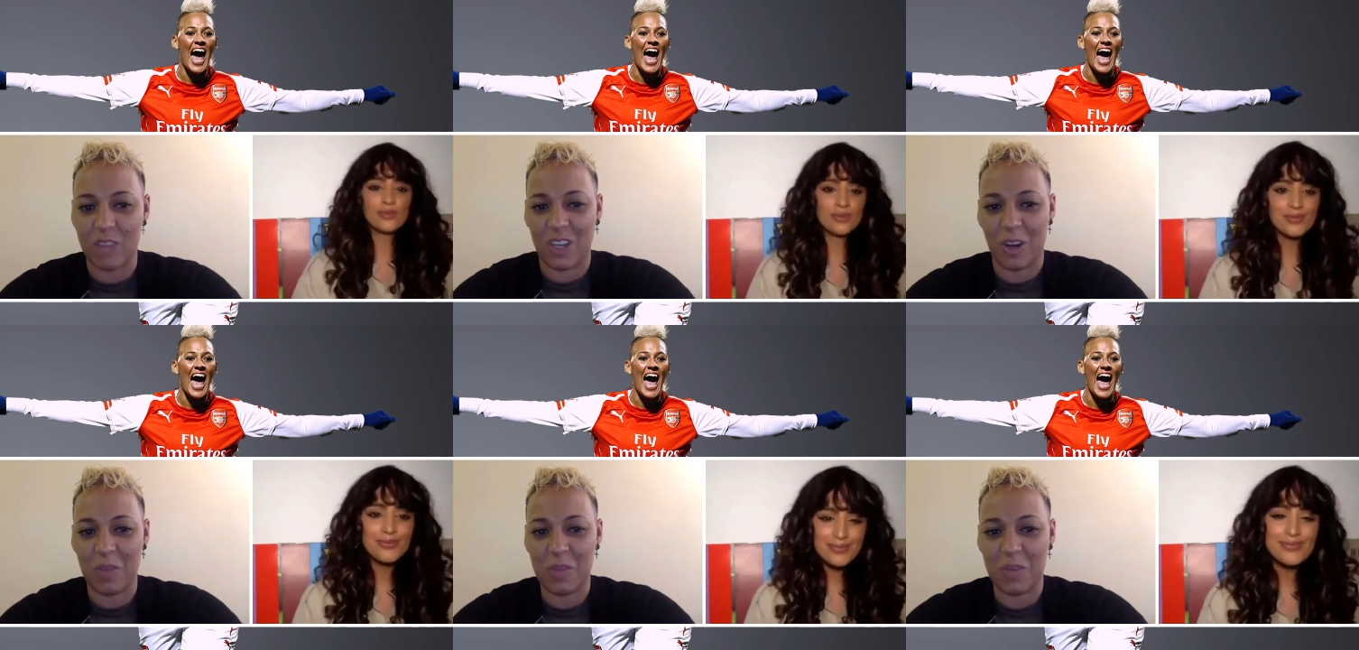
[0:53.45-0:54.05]
Speaker 1: though,
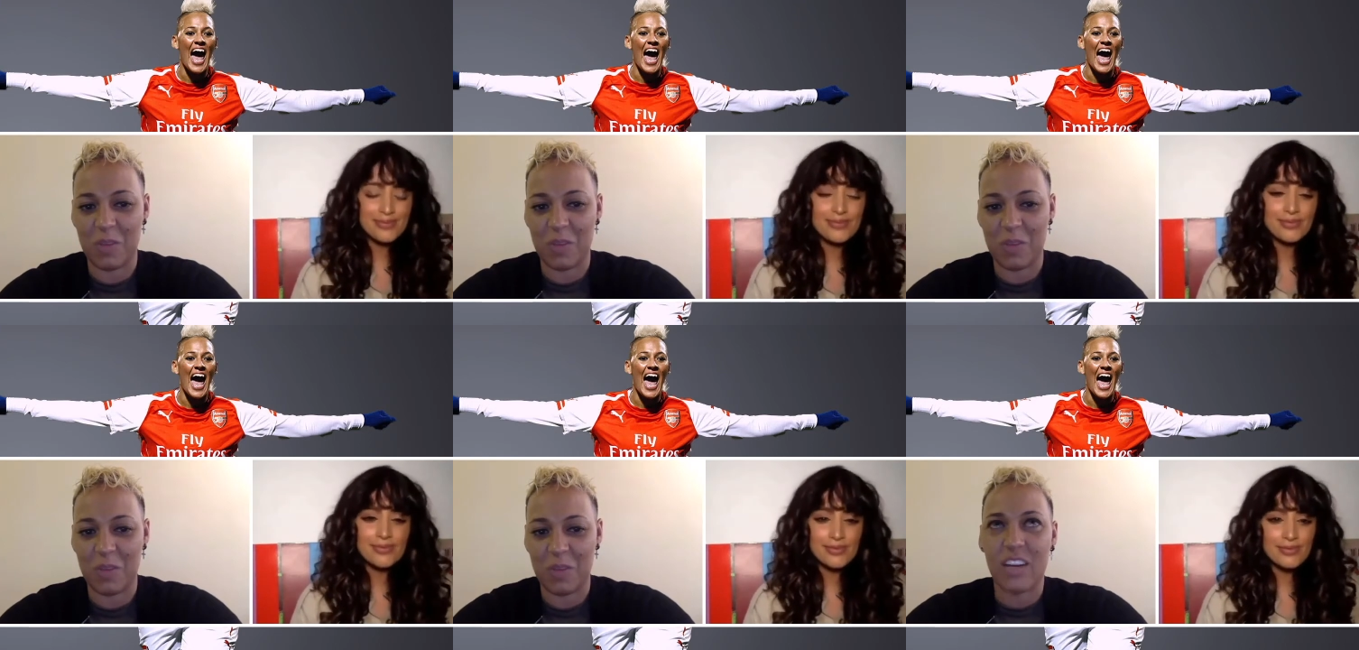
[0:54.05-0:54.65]
because
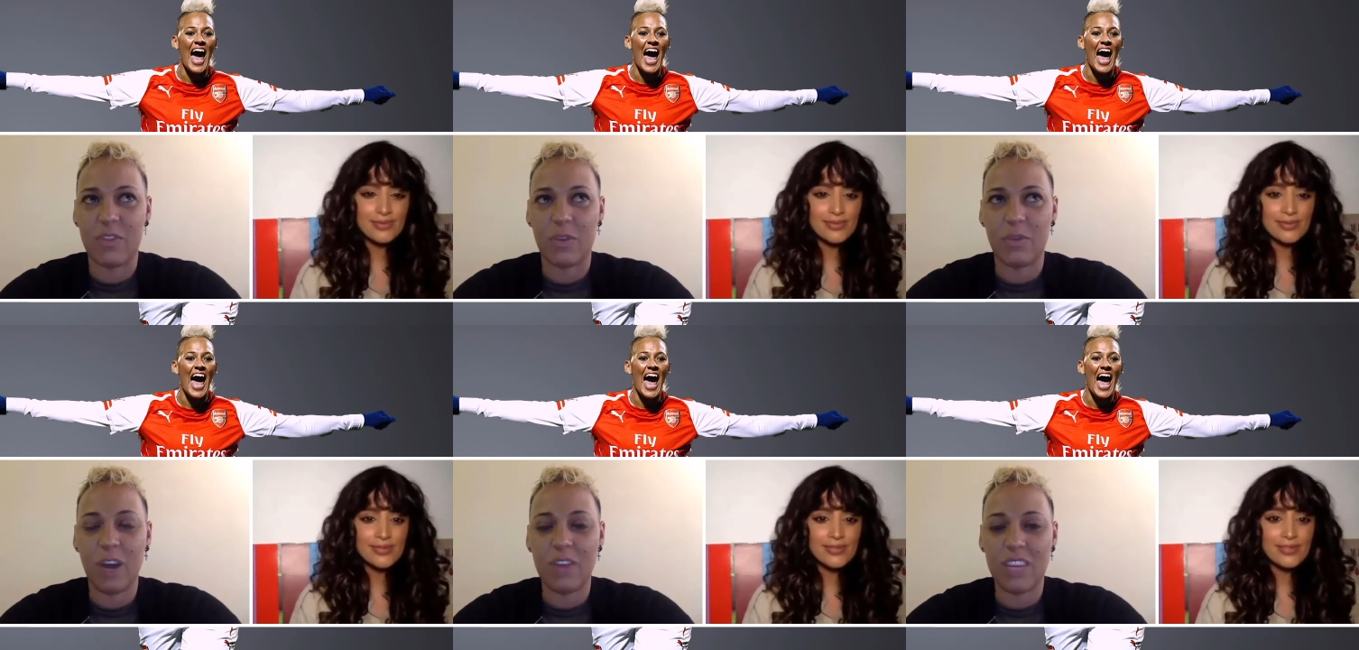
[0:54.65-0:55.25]
uh, from
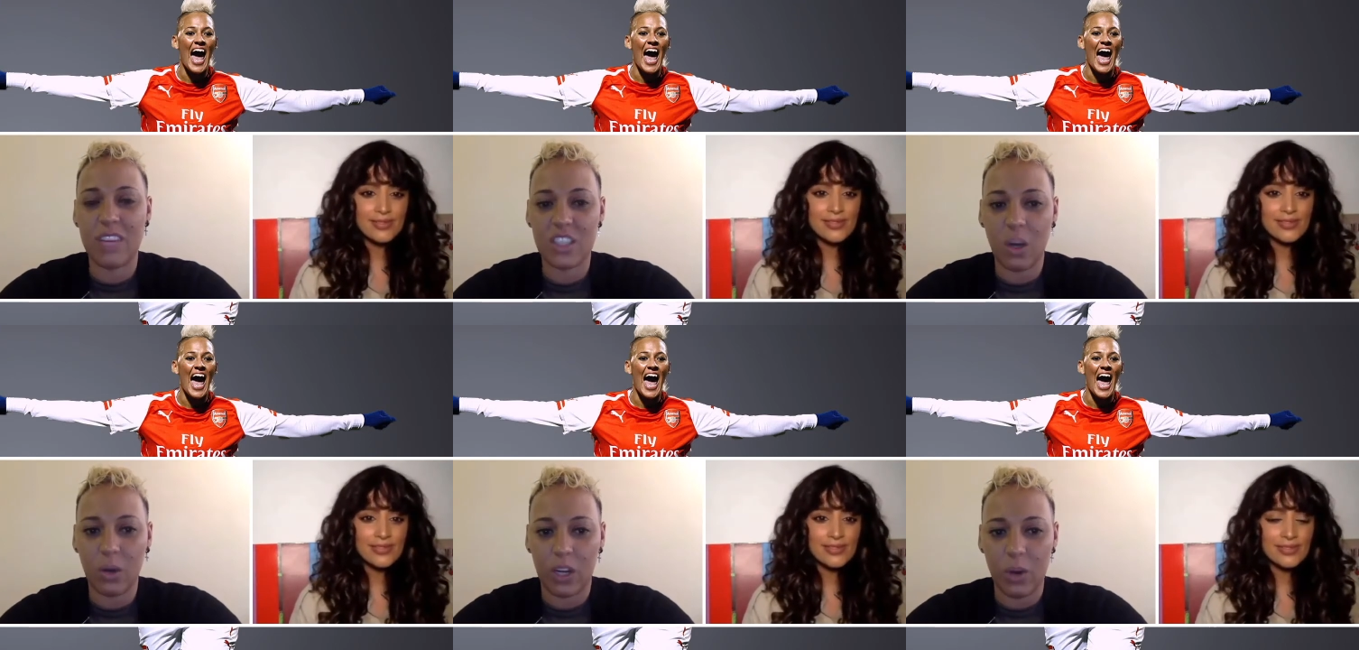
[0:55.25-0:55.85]
five years
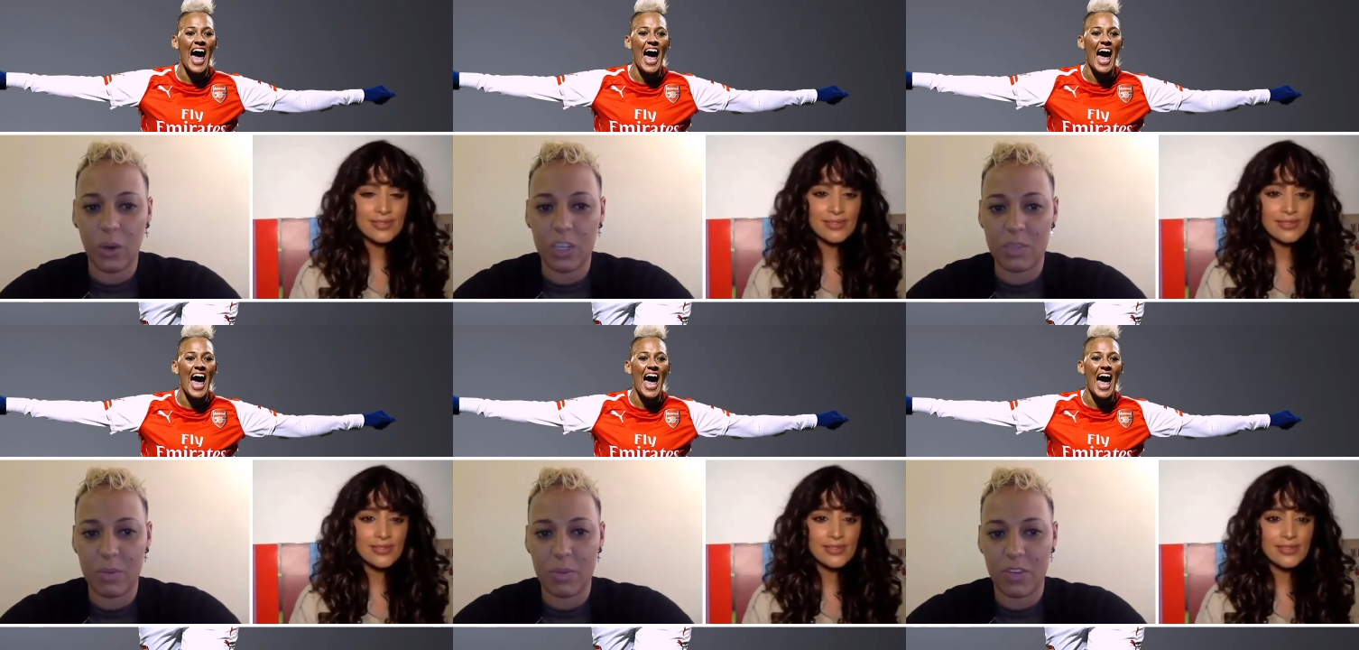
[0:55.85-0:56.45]
old, I knew I wanted to
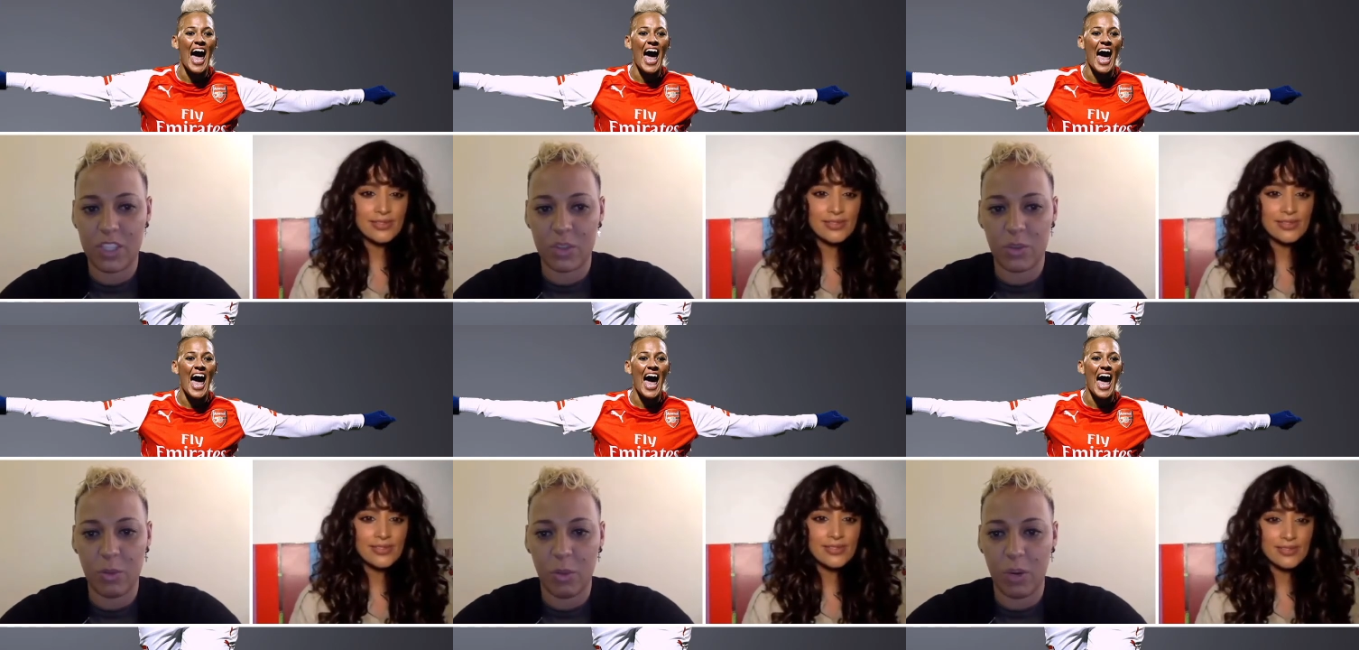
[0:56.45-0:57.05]
be a professional
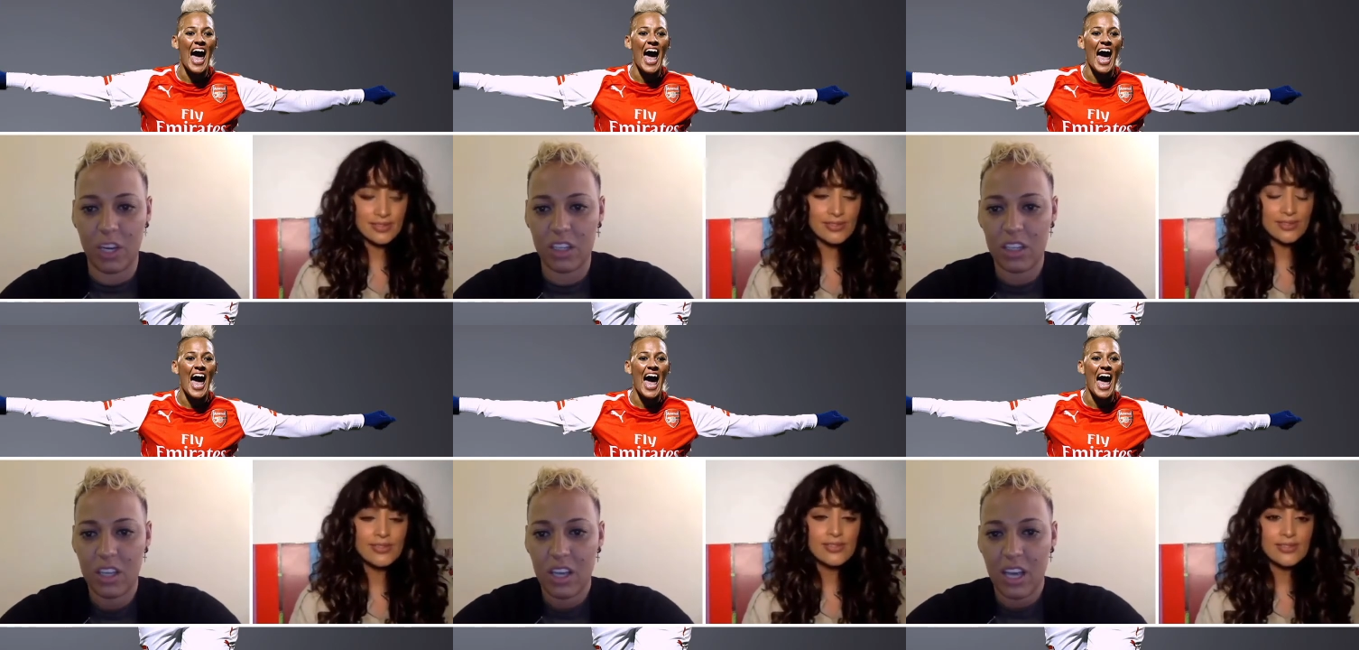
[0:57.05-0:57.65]
footballer,
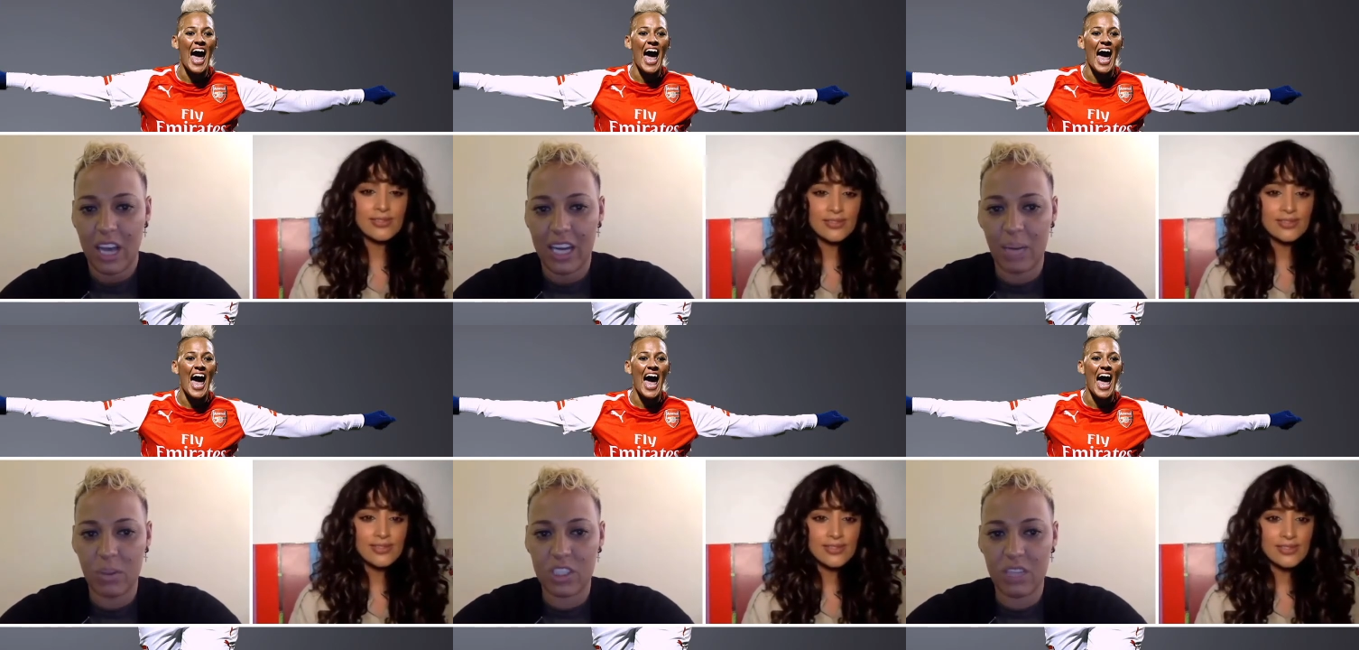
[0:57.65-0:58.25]
and there
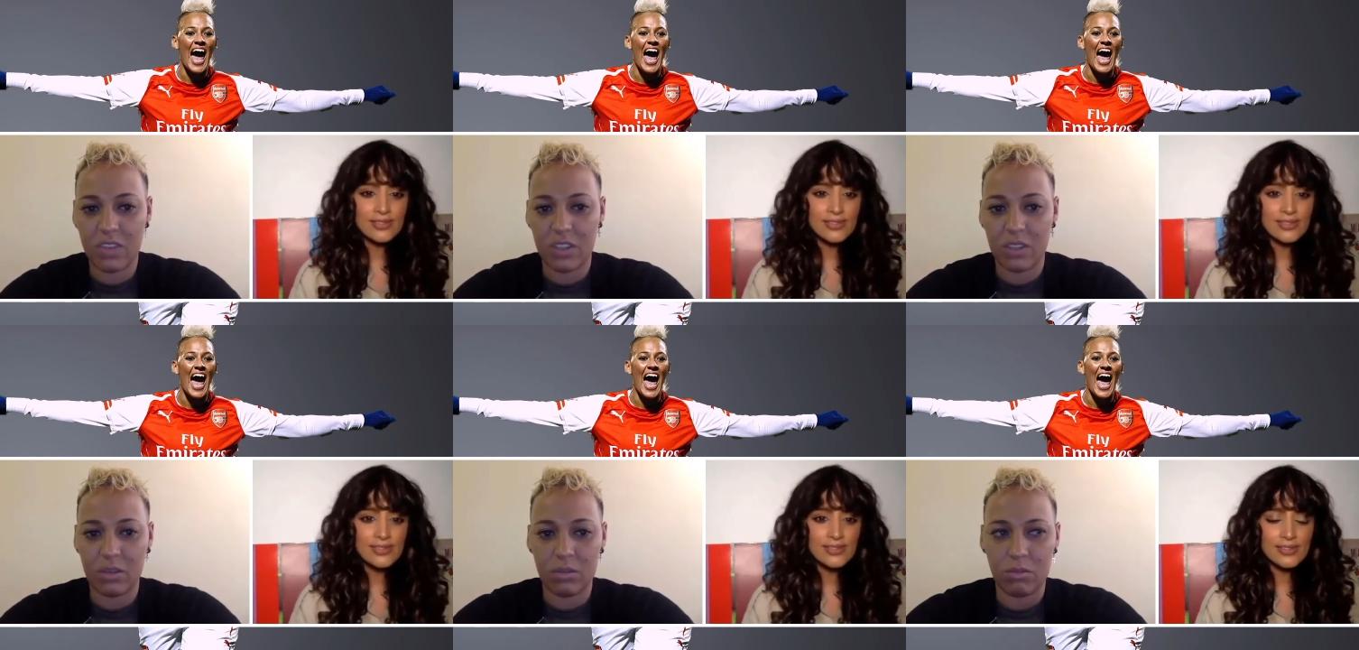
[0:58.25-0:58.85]
wasn't even
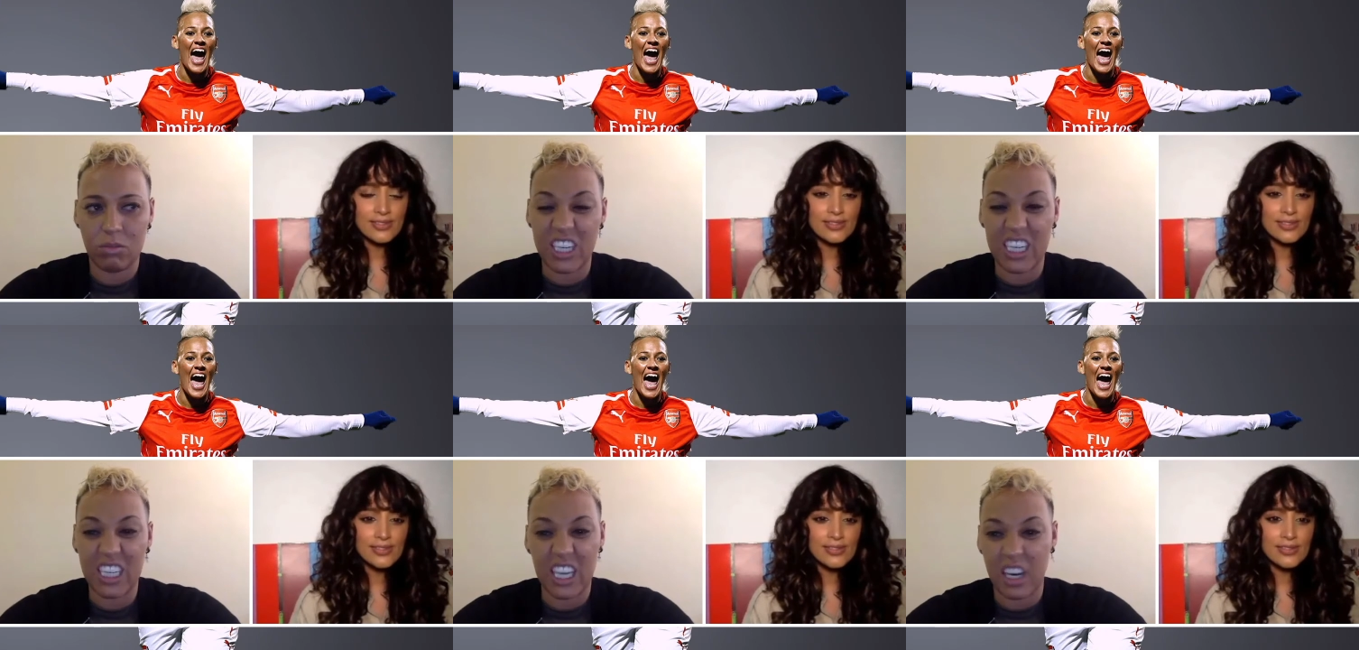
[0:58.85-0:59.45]
really.